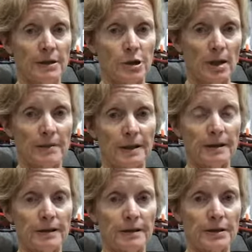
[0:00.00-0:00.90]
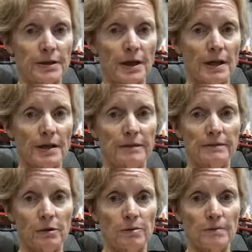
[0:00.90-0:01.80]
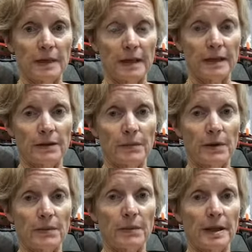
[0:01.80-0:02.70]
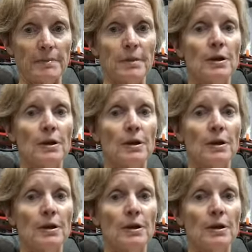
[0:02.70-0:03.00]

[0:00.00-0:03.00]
jabbing it in the side or hitting it with a whip,